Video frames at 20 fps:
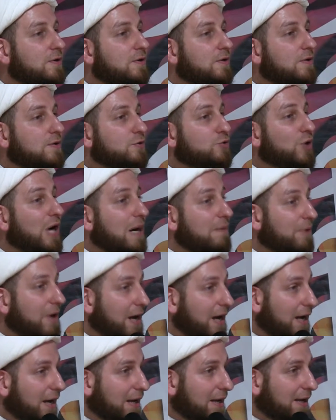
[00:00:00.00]
to
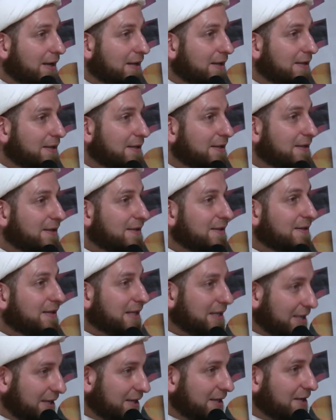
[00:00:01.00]
Abraha, the
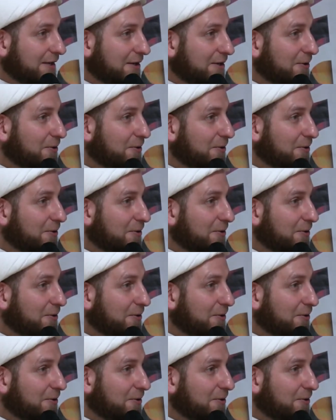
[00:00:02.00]
king